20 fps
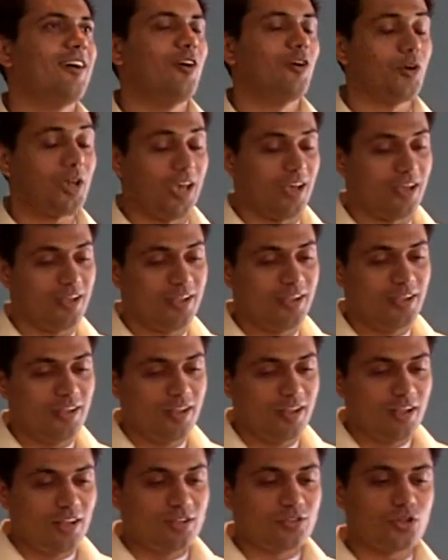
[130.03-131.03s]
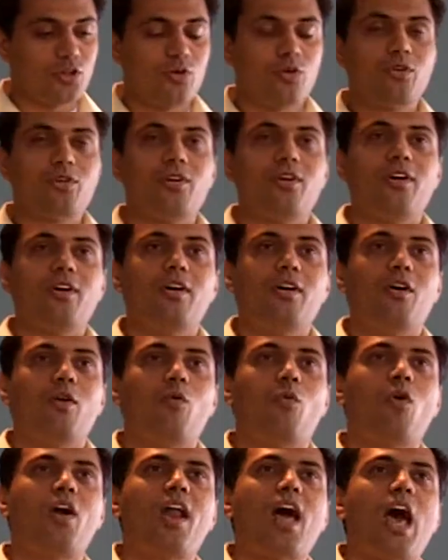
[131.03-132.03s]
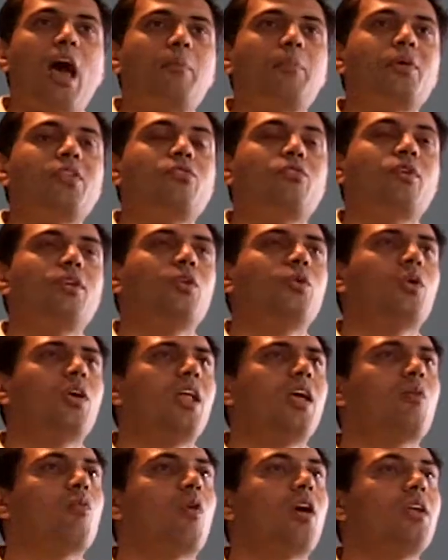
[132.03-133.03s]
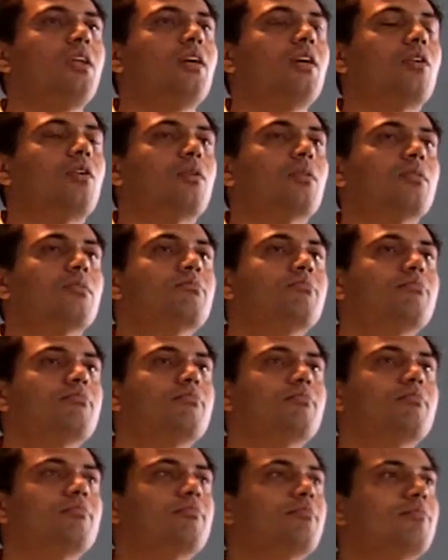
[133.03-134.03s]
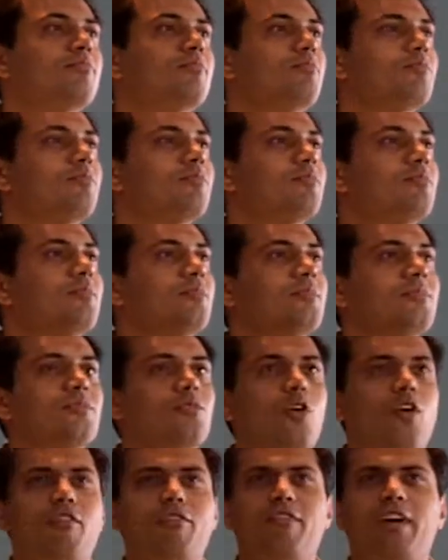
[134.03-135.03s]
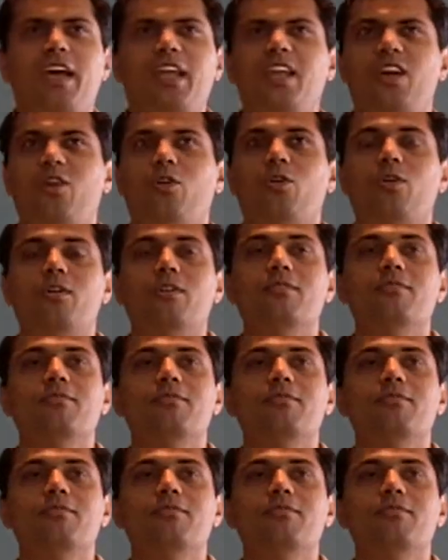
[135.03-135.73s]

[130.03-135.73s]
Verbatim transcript: Okay. So, what happens when you are like one year old or a five day old?